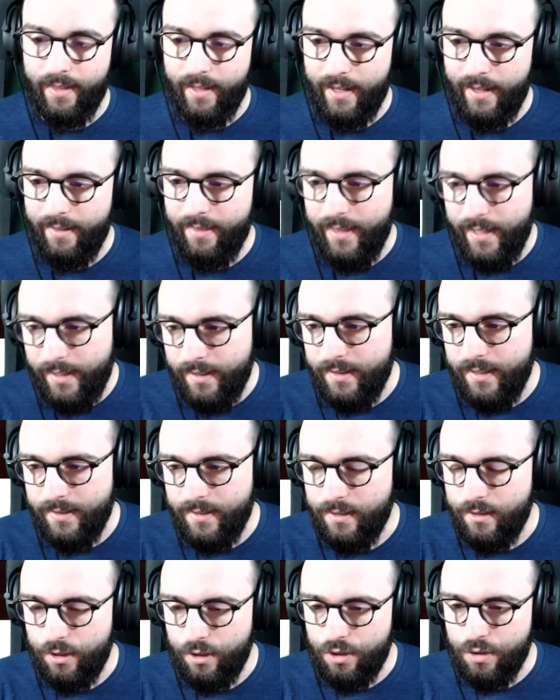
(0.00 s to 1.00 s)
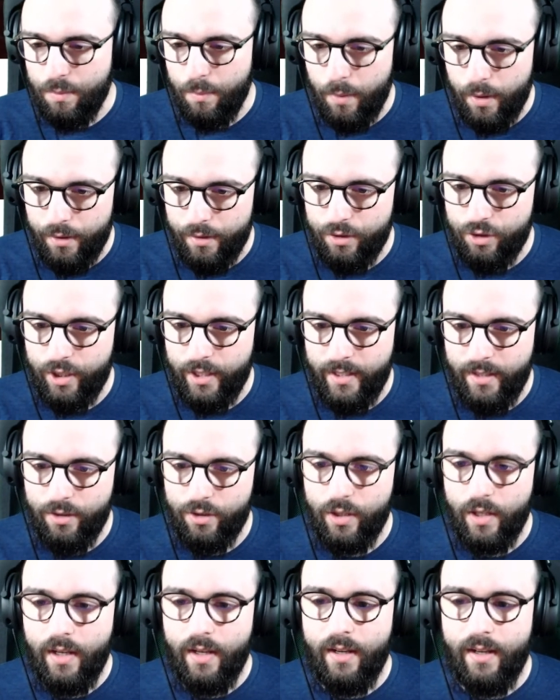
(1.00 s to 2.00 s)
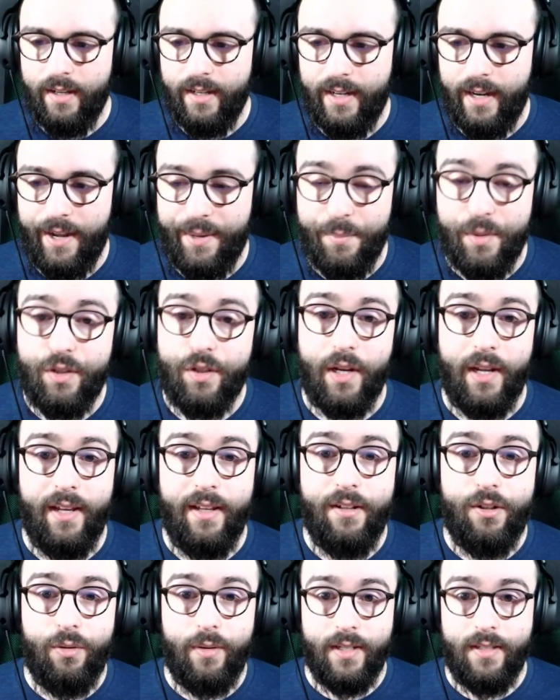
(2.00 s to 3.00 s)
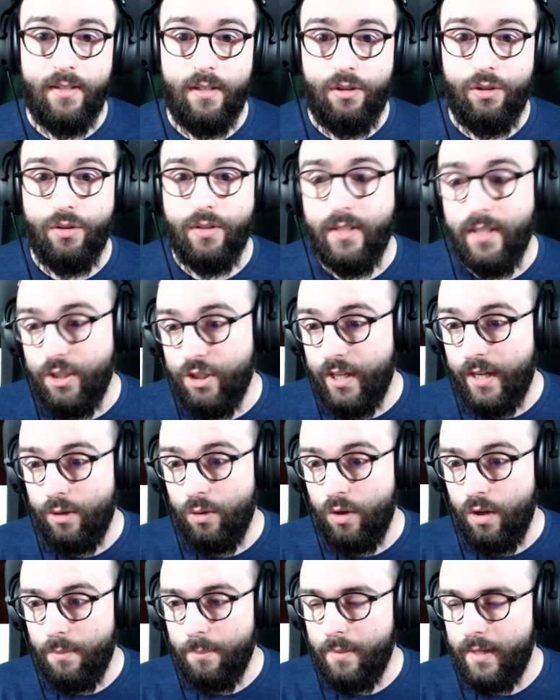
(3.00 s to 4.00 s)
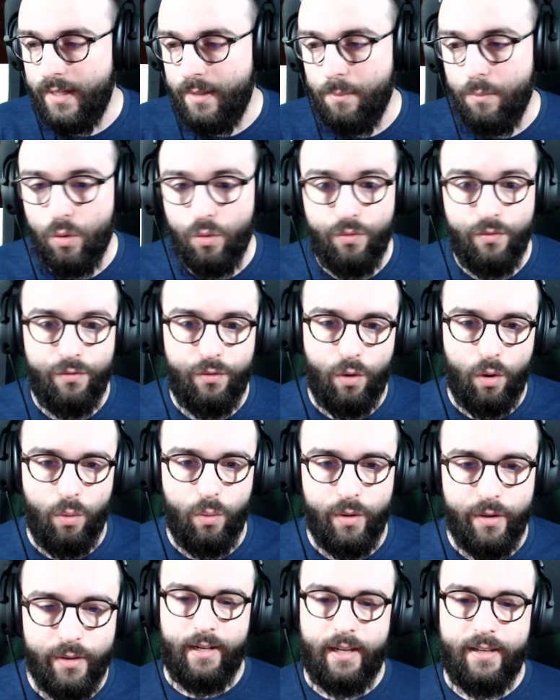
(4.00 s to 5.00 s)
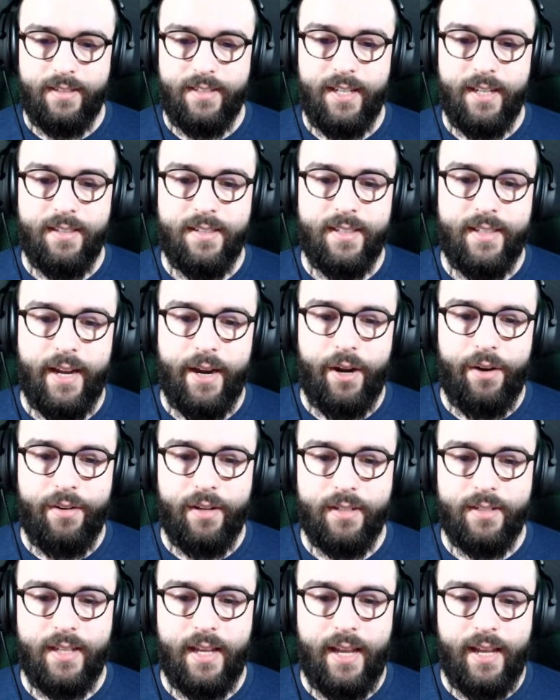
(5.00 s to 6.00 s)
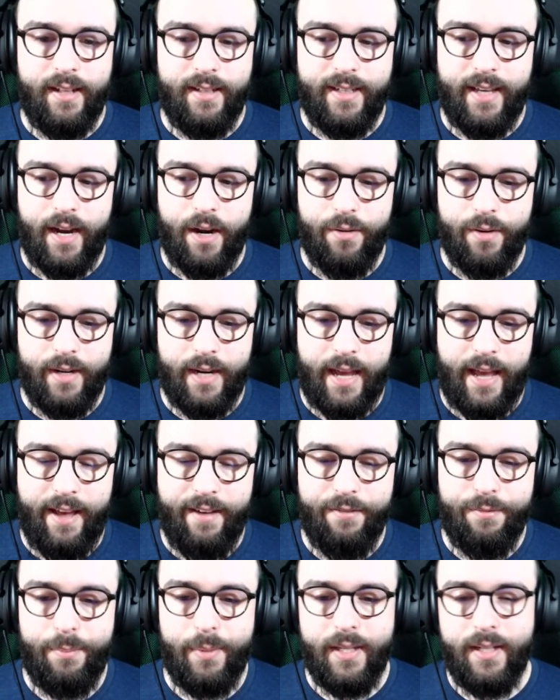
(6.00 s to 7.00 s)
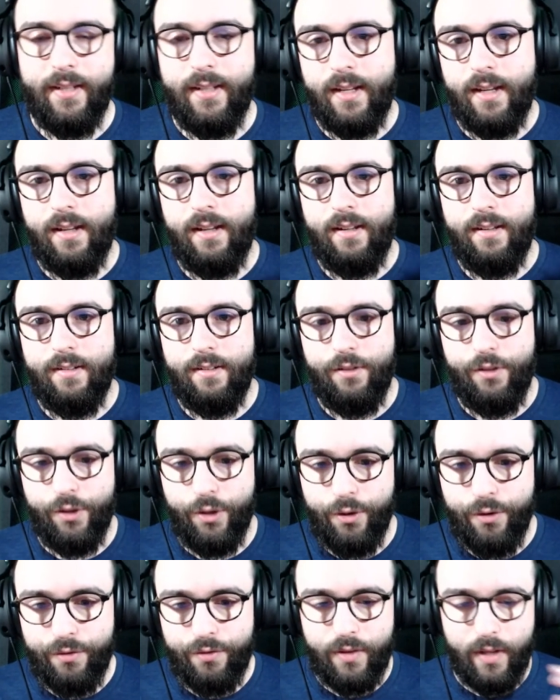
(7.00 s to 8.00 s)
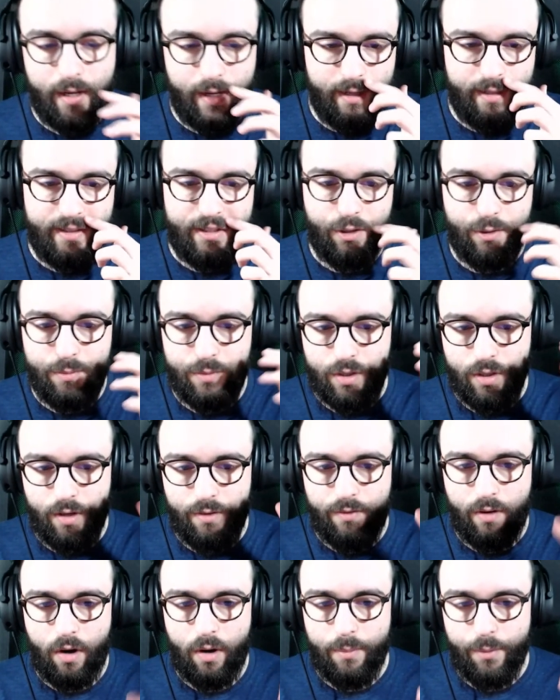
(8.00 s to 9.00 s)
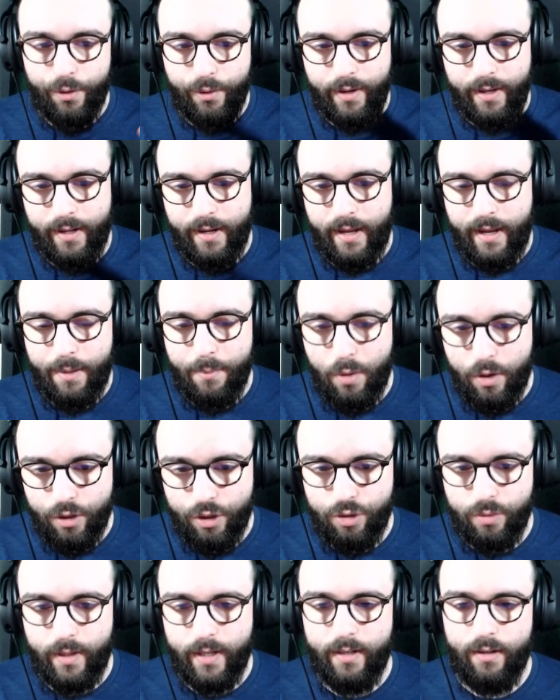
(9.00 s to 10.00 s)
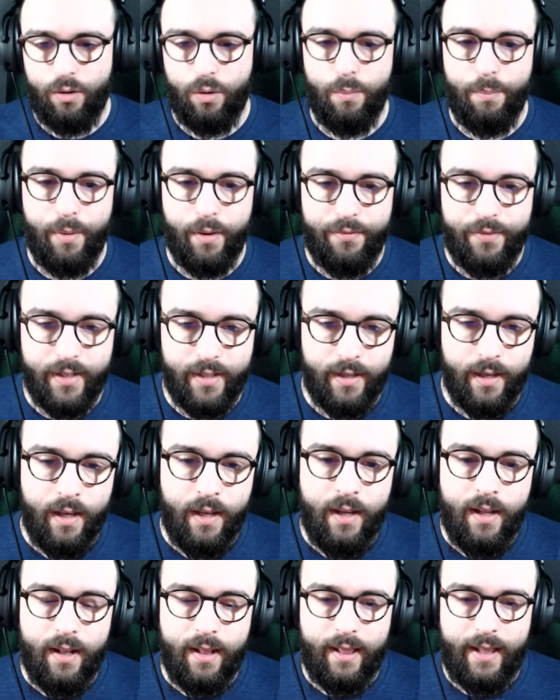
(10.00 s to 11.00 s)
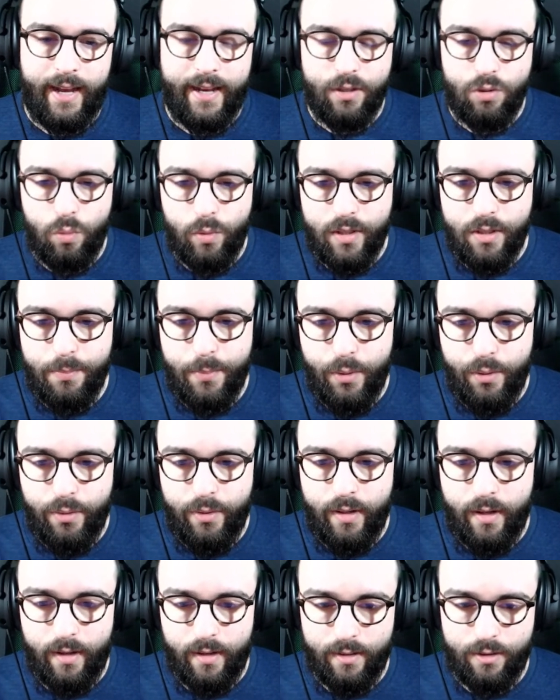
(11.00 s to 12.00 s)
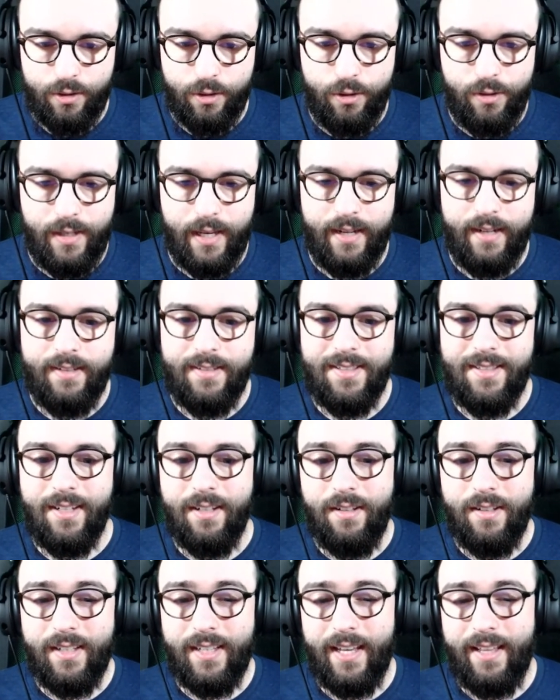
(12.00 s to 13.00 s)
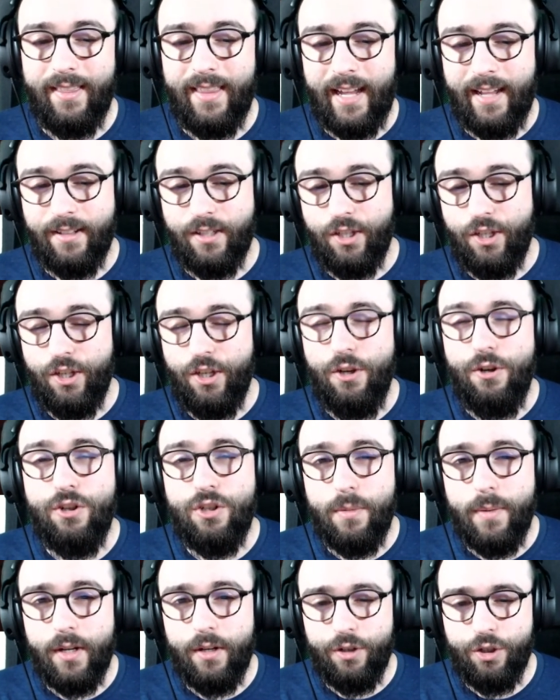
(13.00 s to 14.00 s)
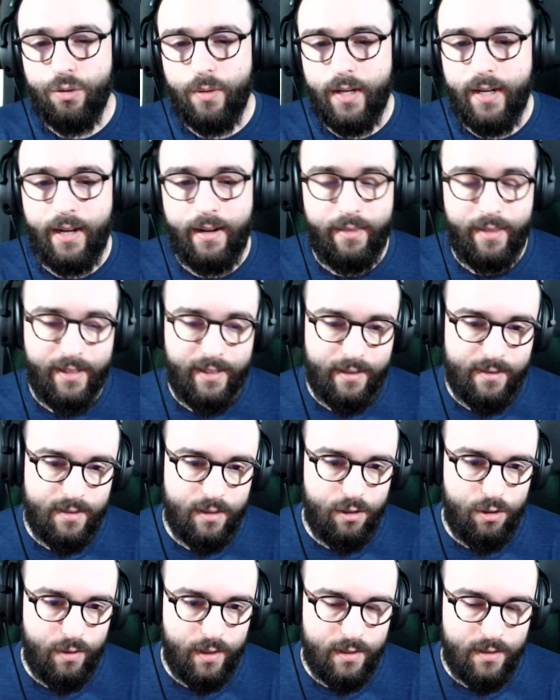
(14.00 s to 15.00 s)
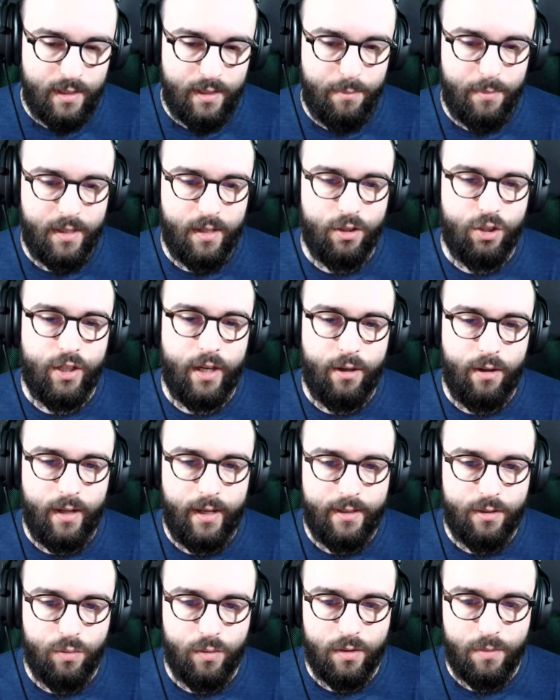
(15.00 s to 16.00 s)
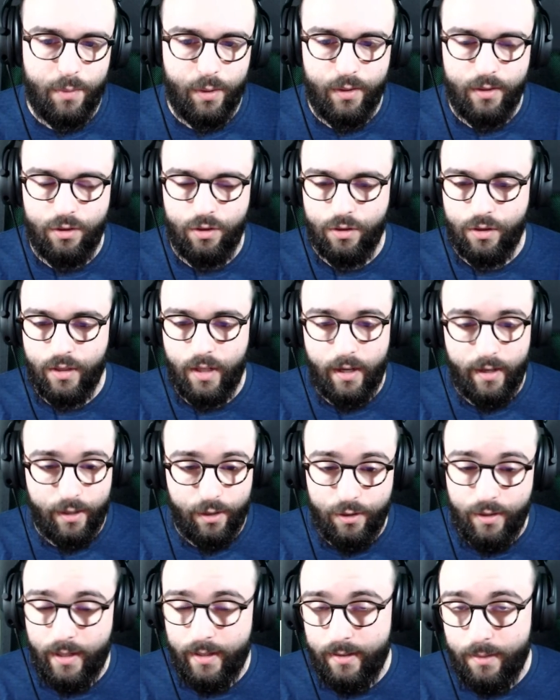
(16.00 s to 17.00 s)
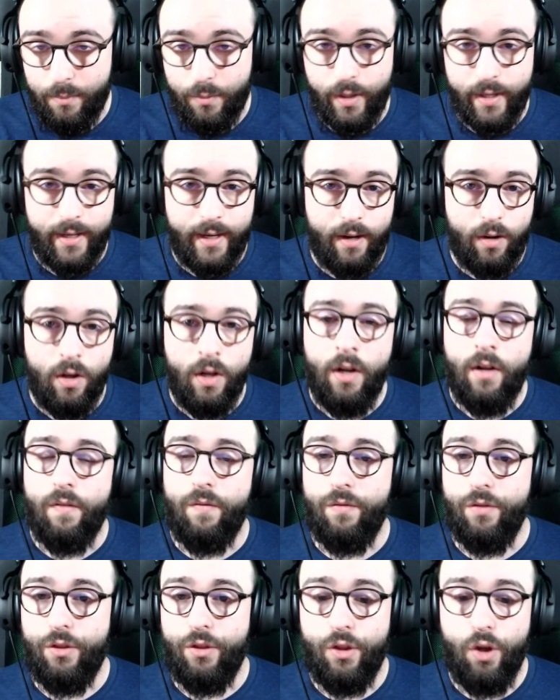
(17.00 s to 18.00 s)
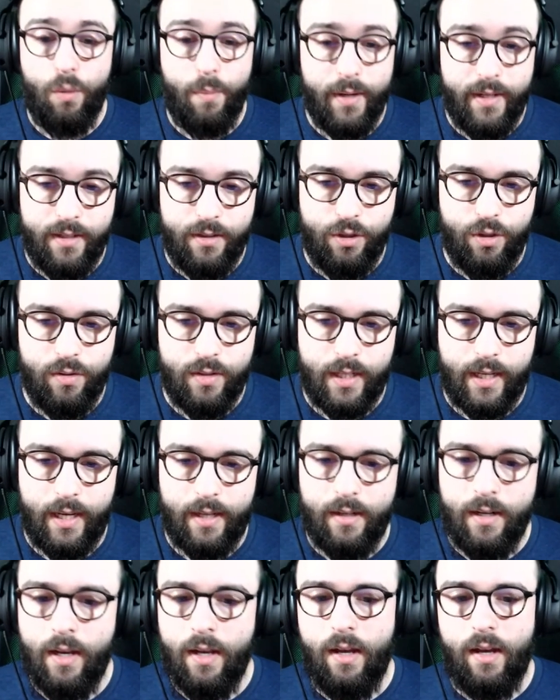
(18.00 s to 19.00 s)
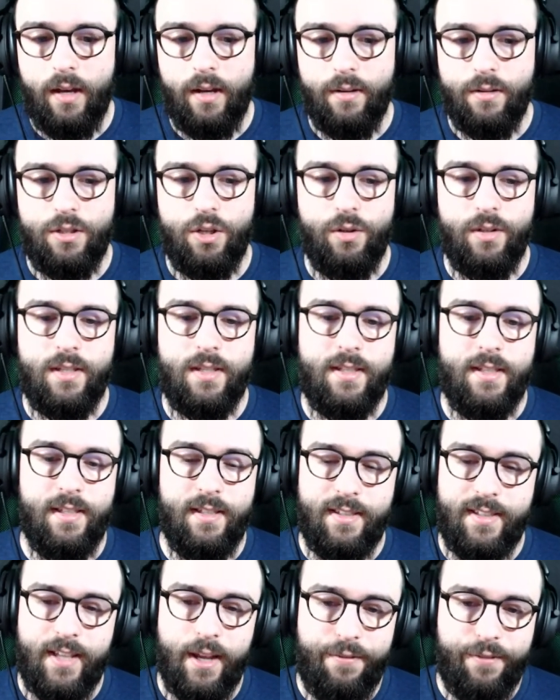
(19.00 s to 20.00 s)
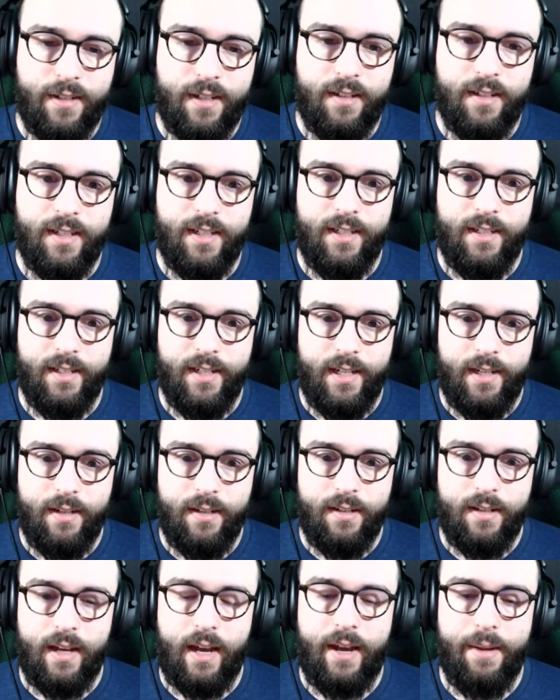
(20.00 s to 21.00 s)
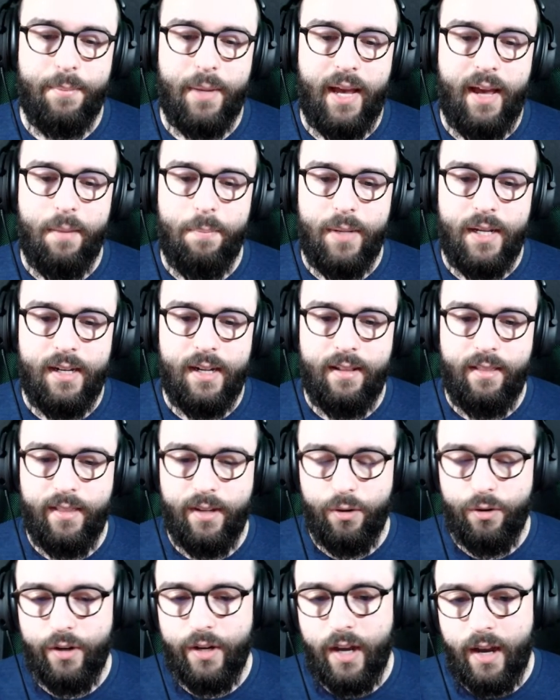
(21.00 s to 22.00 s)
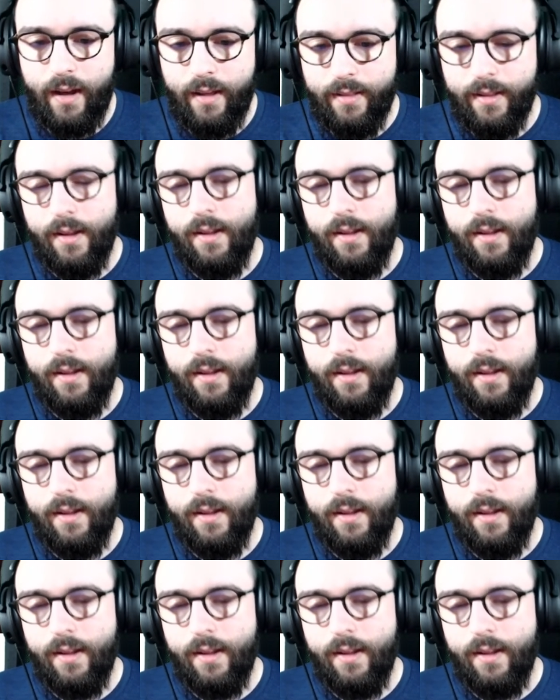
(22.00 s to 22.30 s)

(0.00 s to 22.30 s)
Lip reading: I think this is a smart change, and I'm interested to see Shadow Gunblade move forward. Since Darius and Garen have been nerfed in terms of armor and MR shred, they're buffing Last Whisper, so you can still get that huge amount of shred. I think that's interesting because Shadow Last Whisper is just not a good item right now. Nobody's using it, so it's definitely needed. I'm happy that they're not